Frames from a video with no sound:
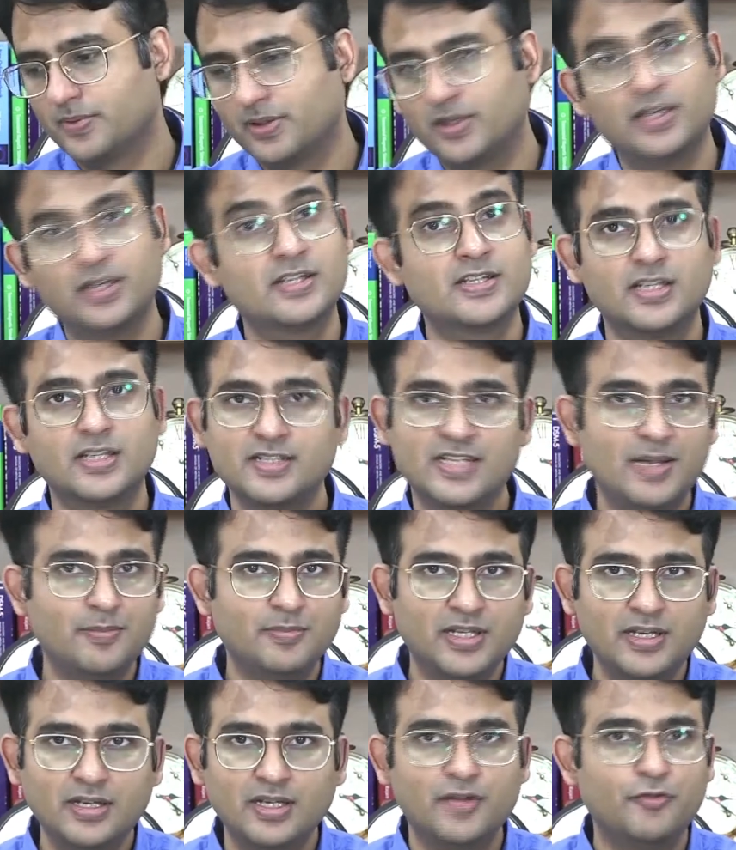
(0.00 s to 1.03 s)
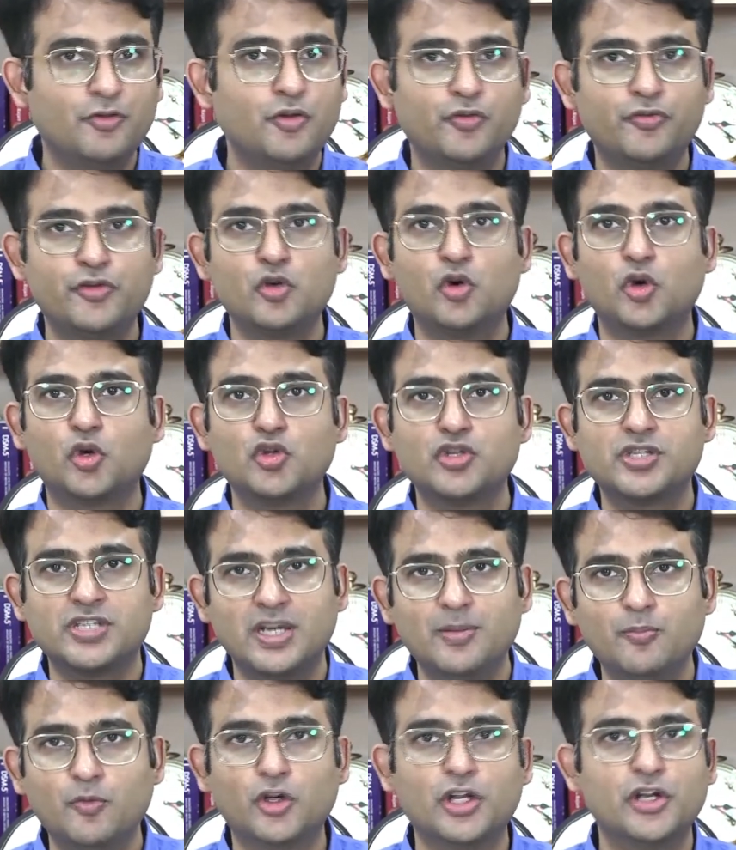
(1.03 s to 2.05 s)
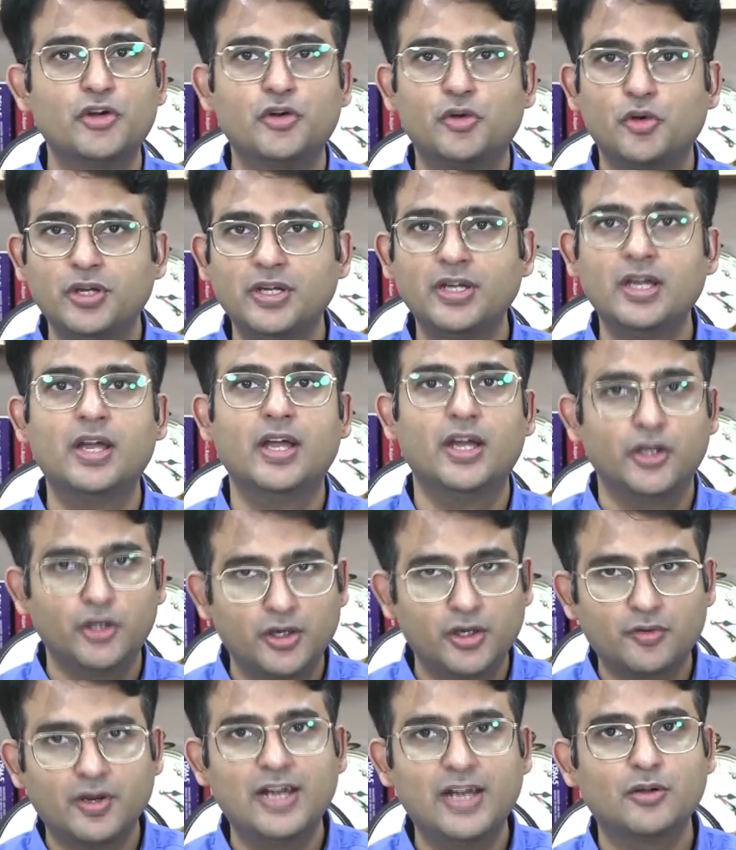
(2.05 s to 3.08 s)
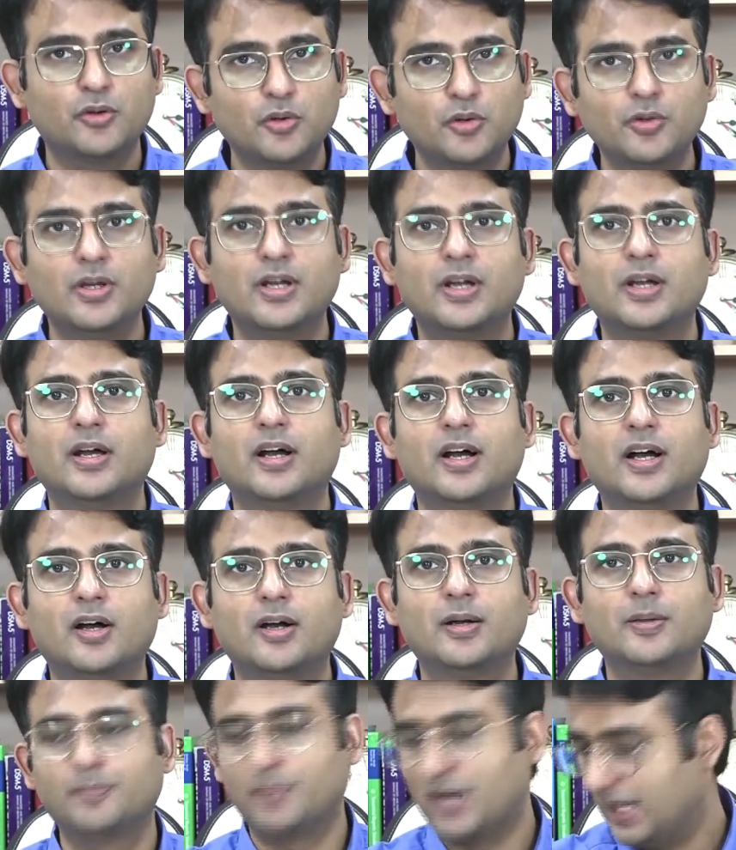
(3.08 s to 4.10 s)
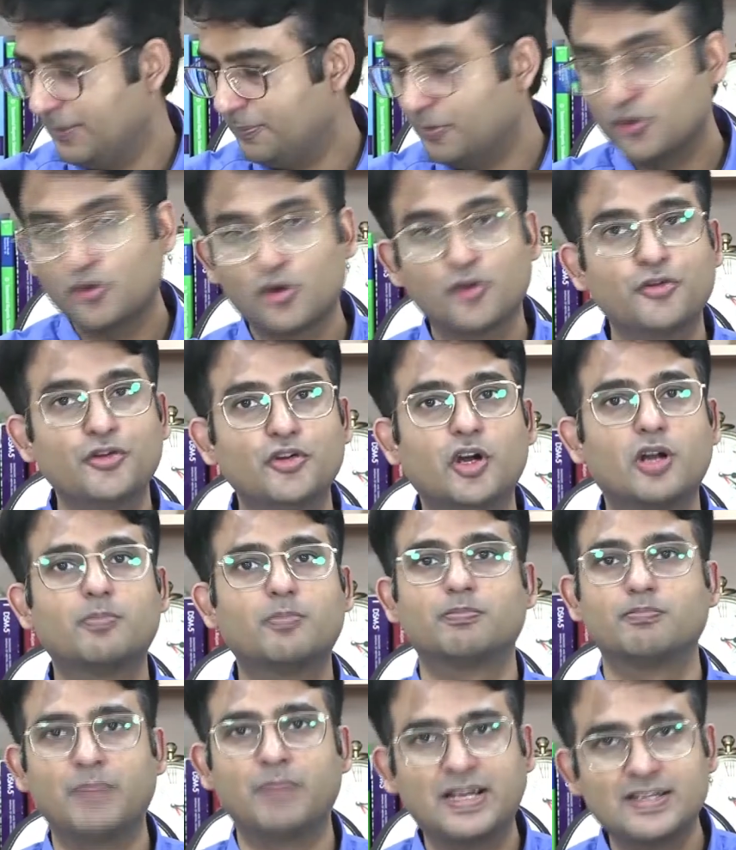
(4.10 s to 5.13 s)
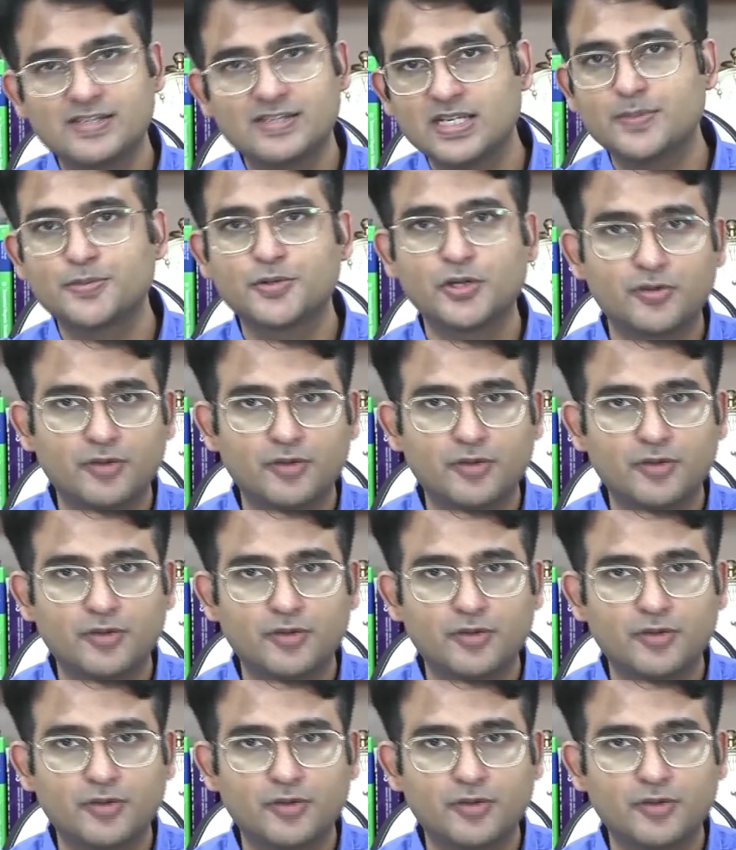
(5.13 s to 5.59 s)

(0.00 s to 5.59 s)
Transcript: It's the same thing. If you go to gym, what are you doing? You are trying to hypertrophy your biceps